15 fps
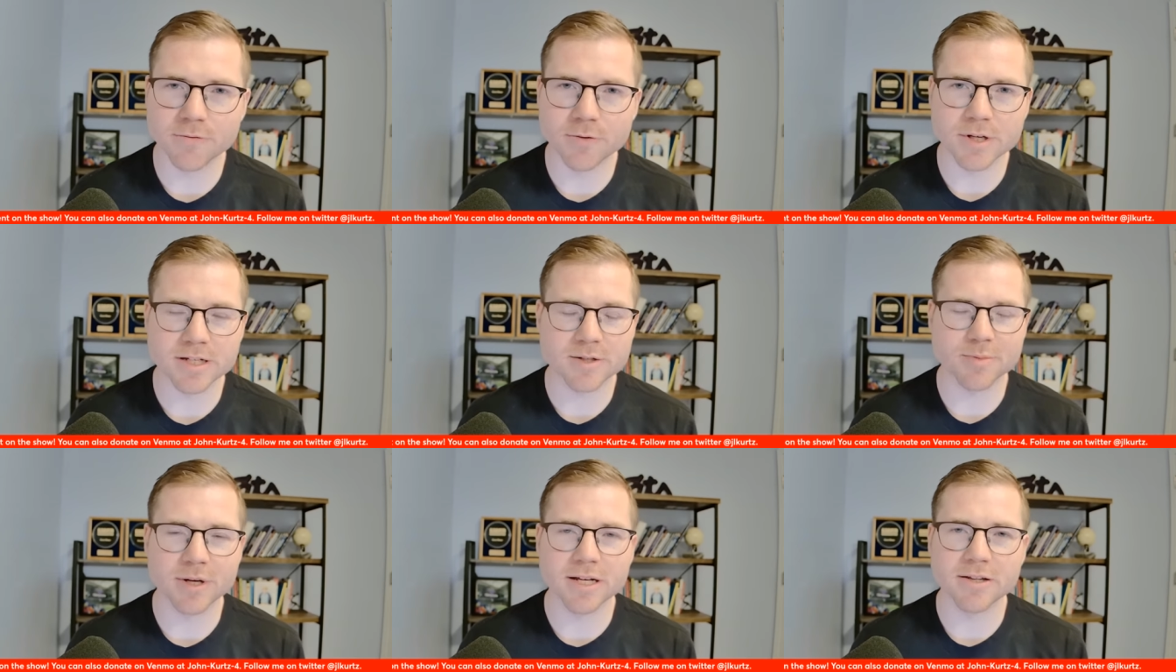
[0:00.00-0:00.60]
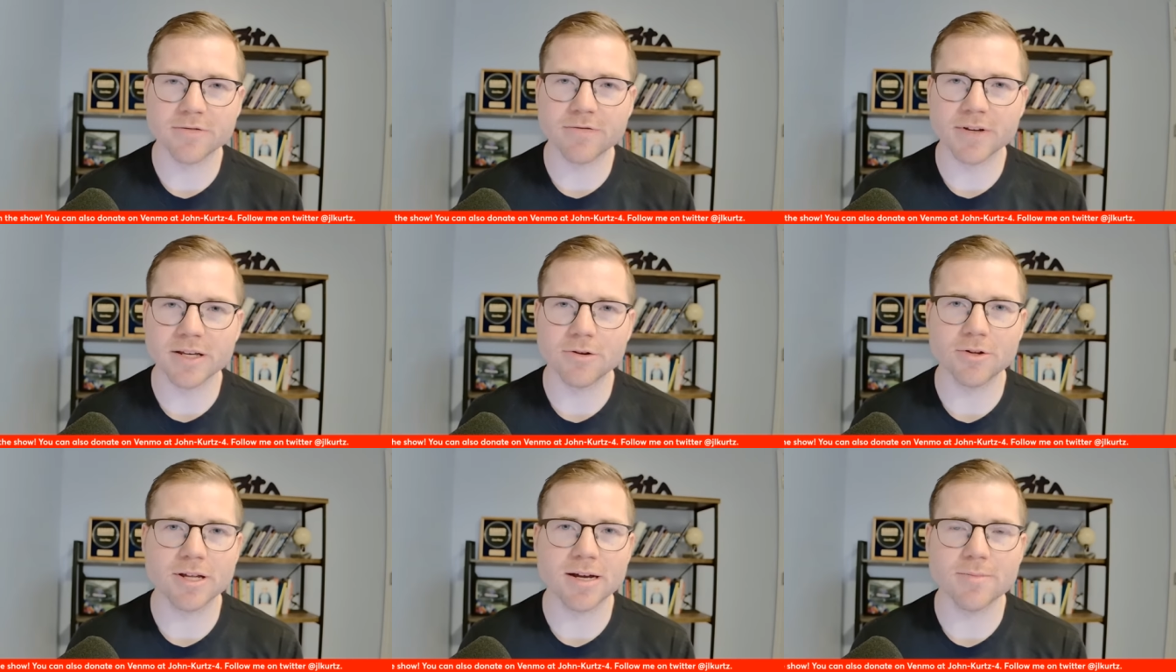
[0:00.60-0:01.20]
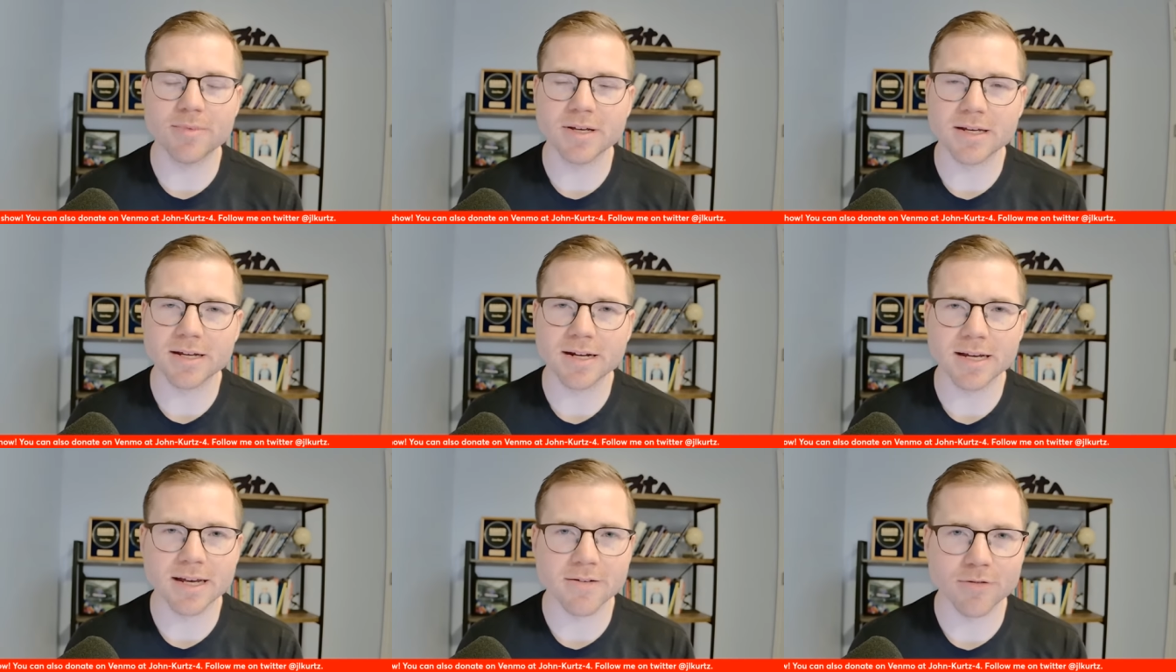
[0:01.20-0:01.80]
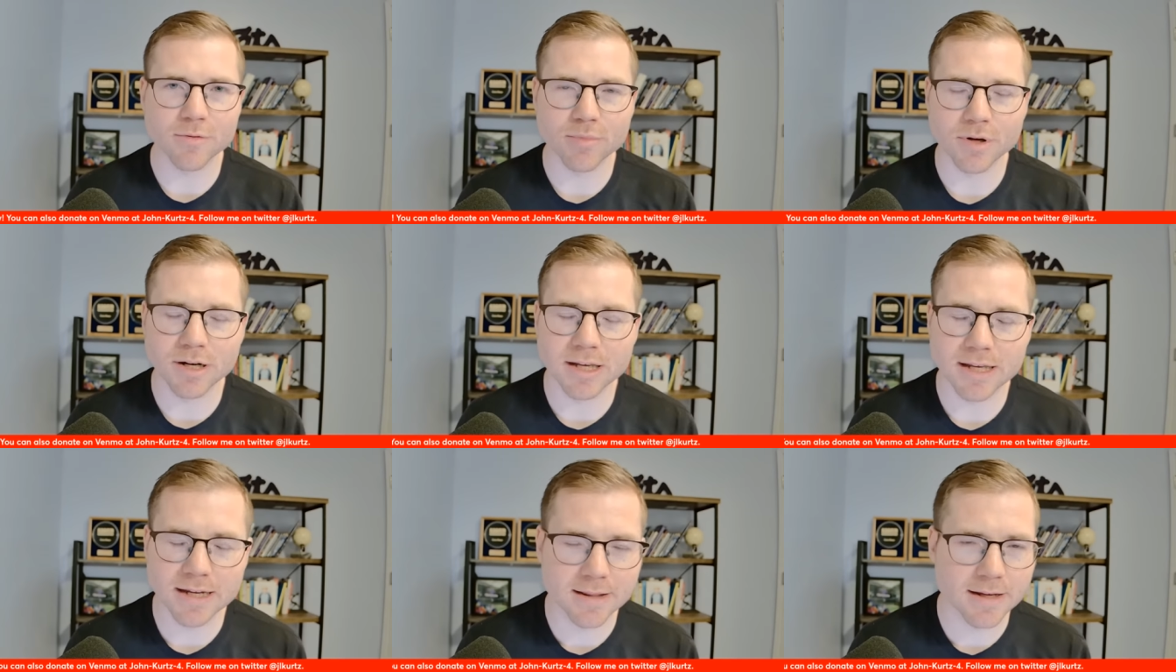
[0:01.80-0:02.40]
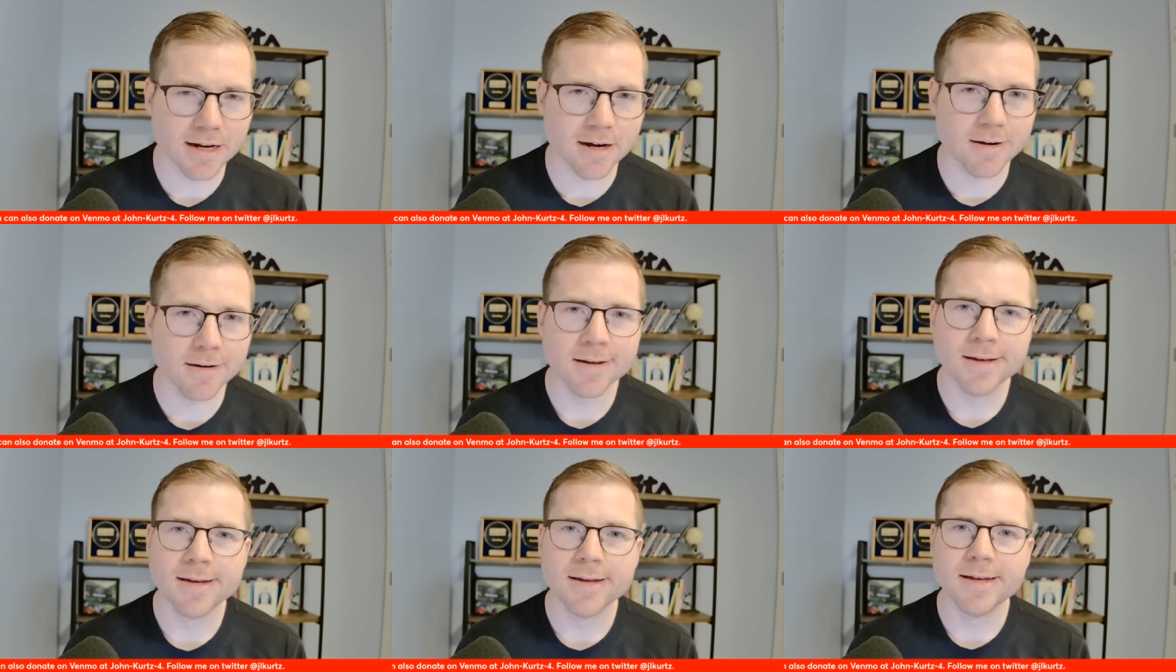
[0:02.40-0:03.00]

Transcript: If we expand the field, I'd be getting everybody in there,